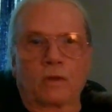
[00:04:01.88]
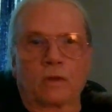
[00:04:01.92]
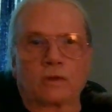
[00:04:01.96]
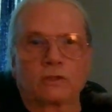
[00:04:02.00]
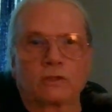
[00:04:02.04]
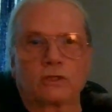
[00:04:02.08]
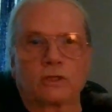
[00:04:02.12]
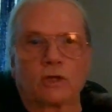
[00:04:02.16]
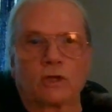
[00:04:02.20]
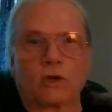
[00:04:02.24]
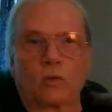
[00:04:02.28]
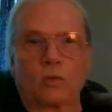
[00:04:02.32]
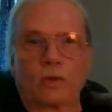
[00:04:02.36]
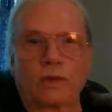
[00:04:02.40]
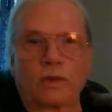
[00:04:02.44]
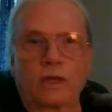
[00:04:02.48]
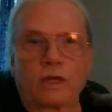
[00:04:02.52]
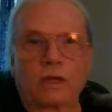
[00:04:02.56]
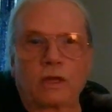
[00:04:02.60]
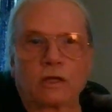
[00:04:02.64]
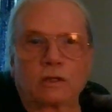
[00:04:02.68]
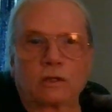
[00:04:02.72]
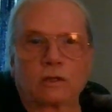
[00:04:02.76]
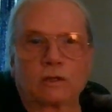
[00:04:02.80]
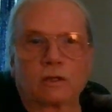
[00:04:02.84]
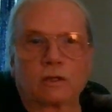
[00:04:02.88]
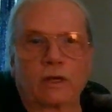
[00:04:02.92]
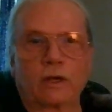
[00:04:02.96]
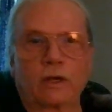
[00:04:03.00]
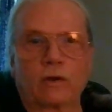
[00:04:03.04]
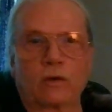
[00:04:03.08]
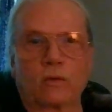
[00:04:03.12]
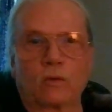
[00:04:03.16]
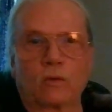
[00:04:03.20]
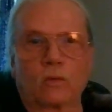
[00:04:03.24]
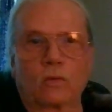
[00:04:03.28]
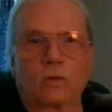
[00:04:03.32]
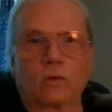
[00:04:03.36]
So when they
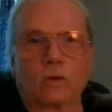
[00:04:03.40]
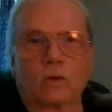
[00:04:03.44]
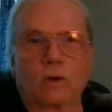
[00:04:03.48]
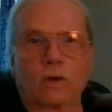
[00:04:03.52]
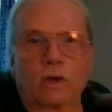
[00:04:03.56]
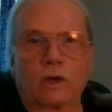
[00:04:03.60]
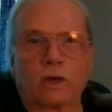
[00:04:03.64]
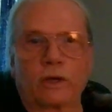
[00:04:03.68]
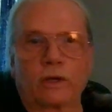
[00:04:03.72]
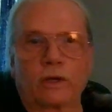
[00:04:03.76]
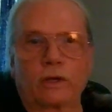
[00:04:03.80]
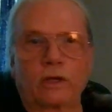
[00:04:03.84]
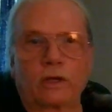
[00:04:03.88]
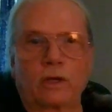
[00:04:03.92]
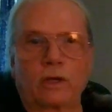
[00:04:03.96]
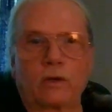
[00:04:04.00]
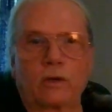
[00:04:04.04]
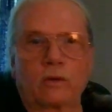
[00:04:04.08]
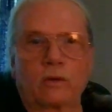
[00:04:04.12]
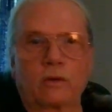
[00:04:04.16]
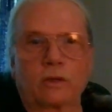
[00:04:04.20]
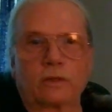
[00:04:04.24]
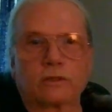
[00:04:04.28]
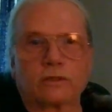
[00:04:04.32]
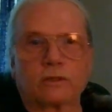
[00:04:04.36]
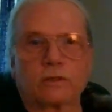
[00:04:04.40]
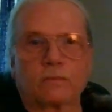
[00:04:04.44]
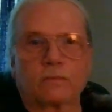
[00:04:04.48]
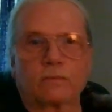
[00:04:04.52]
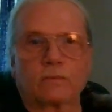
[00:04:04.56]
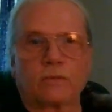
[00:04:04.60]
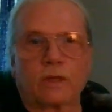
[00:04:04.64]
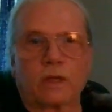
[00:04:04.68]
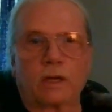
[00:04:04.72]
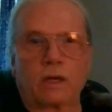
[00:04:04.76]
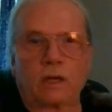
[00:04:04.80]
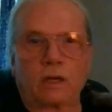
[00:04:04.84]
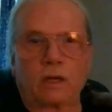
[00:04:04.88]
declared a war on terrorism,
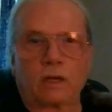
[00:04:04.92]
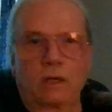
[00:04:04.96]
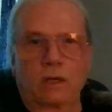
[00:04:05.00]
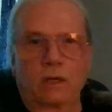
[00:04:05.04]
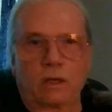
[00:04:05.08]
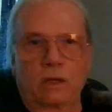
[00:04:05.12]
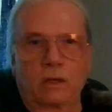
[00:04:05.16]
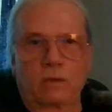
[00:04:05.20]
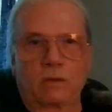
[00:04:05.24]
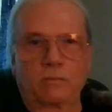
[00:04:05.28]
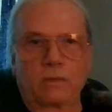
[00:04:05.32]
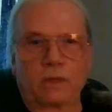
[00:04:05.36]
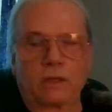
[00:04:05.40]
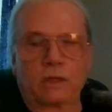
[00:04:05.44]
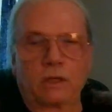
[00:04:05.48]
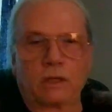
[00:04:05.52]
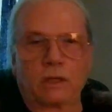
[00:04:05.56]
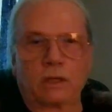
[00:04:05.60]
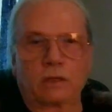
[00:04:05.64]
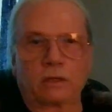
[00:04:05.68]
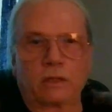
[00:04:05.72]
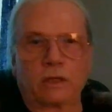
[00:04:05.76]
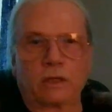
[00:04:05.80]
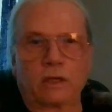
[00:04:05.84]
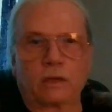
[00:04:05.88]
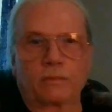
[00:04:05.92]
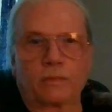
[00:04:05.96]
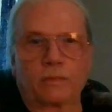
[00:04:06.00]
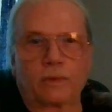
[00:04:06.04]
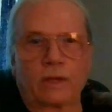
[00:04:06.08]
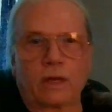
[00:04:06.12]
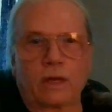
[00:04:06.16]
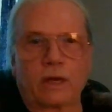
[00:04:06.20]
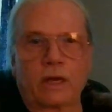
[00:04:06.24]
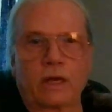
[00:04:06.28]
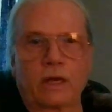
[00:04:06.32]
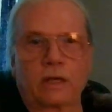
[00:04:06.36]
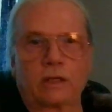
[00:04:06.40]
they immediately
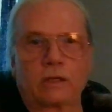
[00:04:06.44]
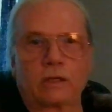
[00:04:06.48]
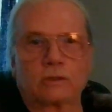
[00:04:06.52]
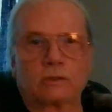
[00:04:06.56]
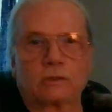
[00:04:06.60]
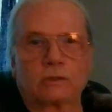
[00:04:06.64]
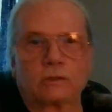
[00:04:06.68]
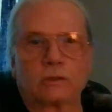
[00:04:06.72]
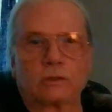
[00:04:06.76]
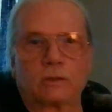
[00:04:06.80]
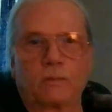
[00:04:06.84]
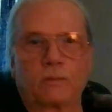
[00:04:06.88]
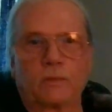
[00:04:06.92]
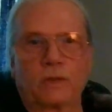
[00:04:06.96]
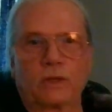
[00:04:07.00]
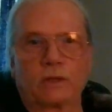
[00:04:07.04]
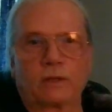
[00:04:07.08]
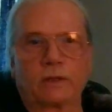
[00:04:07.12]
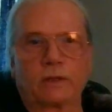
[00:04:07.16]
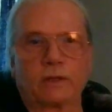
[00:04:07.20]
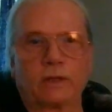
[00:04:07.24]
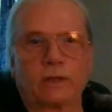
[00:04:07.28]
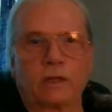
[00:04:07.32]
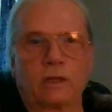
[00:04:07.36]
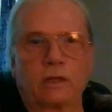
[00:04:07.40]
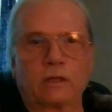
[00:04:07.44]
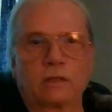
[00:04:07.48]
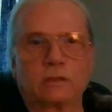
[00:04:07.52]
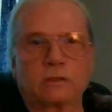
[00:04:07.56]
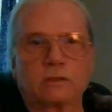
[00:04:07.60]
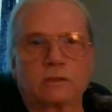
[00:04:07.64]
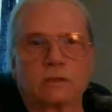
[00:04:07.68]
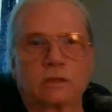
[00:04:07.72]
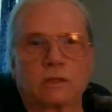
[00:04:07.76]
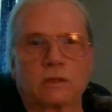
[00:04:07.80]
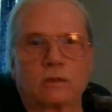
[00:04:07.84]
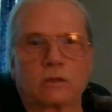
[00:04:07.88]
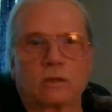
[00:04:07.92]
applied it to the Middle
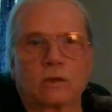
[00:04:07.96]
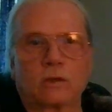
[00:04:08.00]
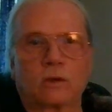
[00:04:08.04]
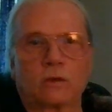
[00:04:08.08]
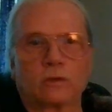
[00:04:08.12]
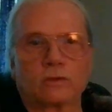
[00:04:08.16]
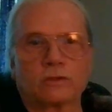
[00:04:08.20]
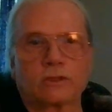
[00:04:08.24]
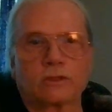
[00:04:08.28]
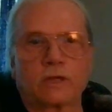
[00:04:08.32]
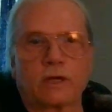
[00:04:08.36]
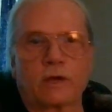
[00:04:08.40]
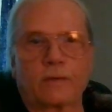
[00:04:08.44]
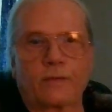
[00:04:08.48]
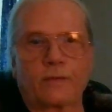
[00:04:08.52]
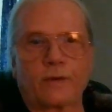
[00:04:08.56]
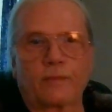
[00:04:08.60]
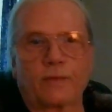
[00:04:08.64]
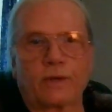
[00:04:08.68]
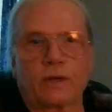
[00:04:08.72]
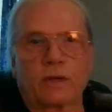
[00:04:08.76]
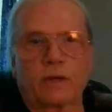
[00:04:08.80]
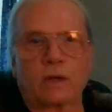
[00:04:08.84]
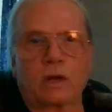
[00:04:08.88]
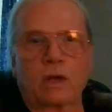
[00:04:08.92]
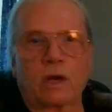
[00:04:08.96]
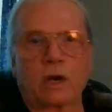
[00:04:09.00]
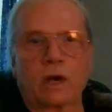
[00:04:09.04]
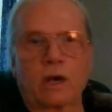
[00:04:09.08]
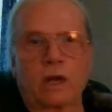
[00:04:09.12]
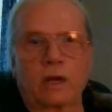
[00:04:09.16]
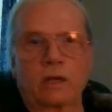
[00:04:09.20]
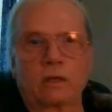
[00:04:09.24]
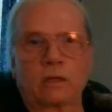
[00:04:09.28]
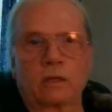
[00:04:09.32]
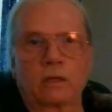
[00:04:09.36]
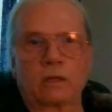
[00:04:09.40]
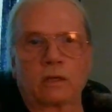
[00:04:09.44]
East and Osama bin
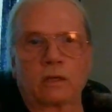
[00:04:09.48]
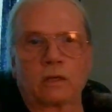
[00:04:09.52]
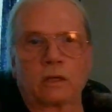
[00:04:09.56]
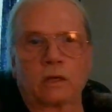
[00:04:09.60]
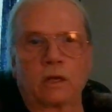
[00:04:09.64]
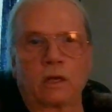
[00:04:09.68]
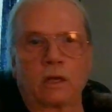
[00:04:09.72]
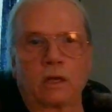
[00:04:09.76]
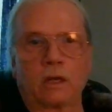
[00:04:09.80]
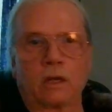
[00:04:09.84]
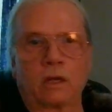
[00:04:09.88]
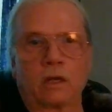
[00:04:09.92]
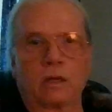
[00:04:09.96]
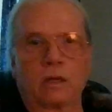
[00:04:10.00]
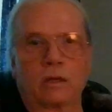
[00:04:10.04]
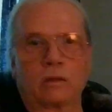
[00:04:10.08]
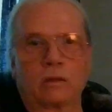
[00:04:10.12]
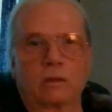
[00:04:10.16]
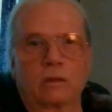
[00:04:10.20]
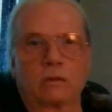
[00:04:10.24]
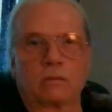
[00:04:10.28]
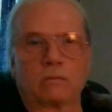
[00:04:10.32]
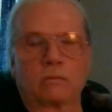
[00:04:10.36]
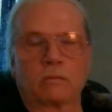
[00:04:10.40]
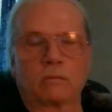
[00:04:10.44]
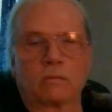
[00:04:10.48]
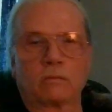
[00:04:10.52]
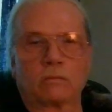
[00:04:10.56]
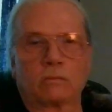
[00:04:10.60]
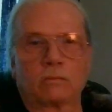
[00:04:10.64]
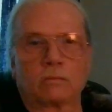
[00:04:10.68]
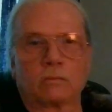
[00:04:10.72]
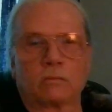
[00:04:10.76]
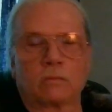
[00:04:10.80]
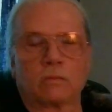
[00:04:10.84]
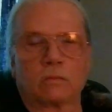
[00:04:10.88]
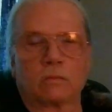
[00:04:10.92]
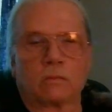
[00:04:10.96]
Laden and
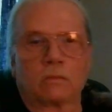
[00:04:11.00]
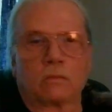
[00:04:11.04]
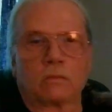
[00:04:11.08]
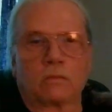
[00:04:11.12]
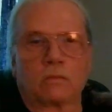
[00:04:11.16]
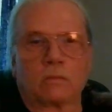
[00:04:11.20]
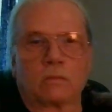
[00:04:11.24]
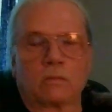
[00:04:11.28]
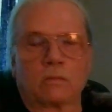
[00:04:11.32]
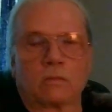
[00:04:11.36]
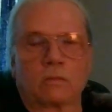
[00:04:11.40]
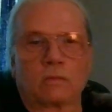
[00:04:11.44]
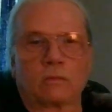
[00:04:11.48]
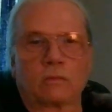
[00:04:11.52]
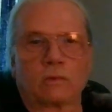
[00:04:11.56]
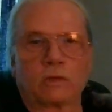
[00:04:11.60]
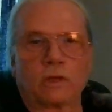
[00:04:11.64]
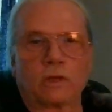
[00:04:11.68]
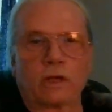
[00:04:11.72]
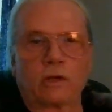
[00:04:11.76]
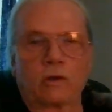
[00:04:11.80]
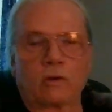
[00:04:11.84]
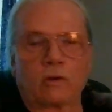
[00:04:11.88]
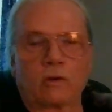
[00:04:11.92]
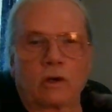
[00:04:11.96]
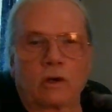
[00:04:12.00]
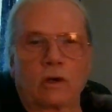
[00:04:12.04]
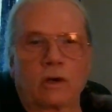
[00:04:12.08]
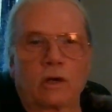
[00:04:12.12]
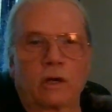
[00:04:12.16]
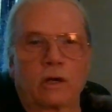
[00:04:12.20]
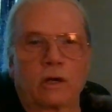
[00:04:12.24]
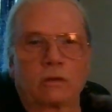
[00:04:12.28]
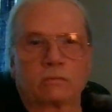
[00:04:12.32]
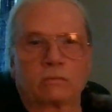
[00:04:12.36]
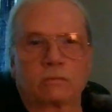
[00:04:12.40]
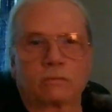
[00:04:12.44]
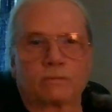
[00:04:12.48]
later
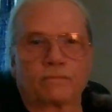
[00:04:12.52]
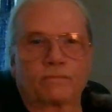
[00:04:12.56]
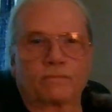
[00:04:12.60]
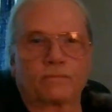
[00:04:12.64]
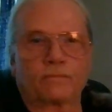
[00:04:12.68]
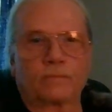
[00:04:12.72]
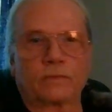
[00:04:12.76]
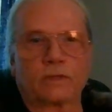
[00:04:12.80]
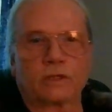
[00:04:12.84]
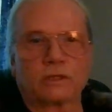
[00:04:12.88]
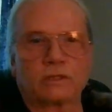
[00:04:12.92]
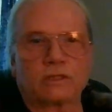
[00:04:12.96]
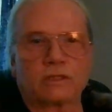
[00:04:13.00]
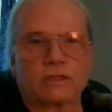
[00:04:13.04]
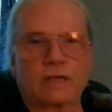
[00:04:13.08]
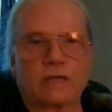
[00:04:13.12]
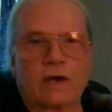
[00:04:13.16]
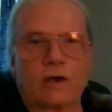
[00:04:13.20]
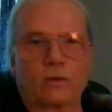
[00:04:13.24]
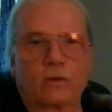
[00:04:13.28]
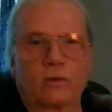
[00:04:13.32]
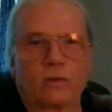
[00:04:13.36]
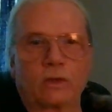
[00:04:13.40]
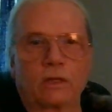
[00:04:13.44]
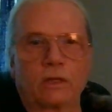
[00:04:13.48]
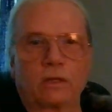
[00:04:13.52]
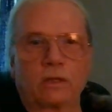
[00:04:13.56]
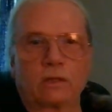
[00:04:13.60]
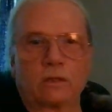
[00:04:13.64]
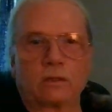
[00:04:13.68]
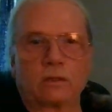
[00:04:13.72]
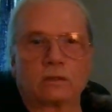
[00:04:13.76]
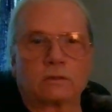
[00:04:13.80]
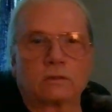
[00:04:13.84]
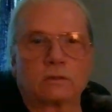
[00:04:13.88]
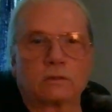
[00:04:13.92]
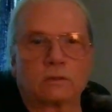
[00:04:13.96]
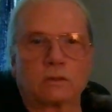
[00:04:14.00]
on the
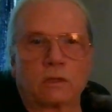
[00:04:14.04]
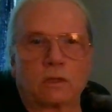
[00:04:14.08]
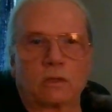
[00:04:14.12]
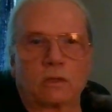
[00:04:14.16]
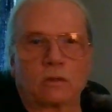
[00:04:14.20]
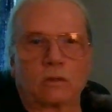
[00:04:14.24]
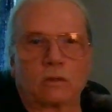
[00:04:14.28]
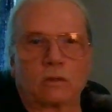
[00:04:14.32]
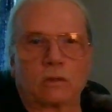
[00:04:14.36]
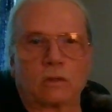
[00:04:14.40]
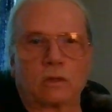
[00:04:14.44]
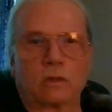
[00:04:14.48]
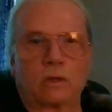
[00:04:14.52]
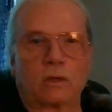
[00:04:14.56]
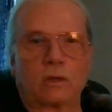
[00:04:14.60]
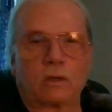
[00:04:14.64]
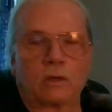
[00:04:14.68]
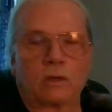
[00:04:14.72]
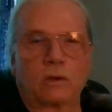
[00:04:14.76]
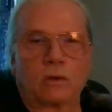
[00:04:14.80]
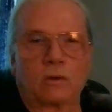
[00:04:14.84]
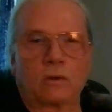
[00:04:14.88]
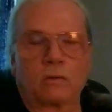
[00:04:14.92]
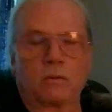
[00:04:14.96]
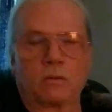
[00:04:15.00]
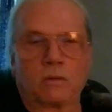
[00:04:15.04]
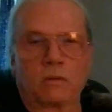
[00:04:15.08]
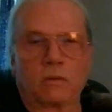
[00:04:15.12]
Saudis. And uh,